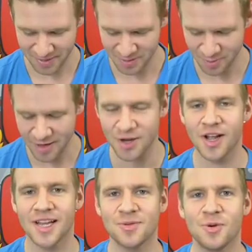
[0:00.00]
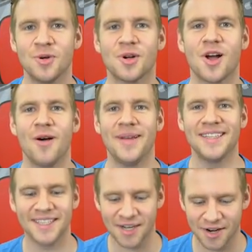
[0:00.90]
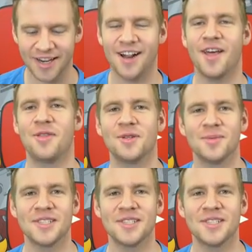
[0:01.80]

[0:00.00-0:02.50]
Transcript: Because when you guys were all commenting on it, I thought to